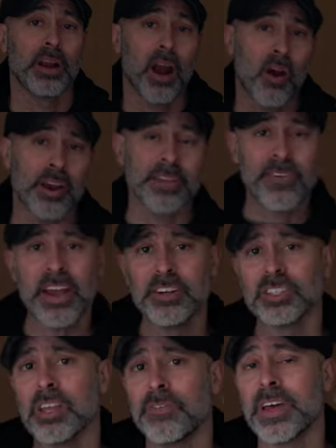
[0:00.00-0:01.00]
All right, you find
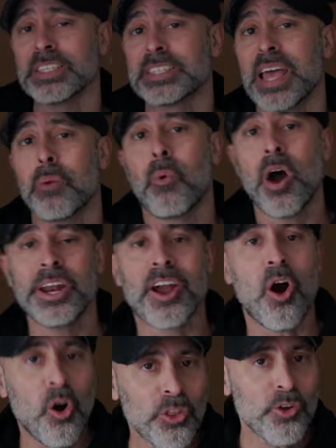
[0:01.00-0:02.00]
yourself on a set wanting
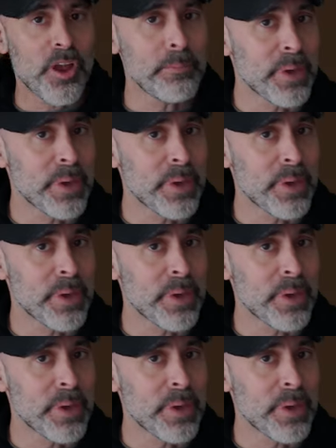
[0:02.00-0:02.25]
all the great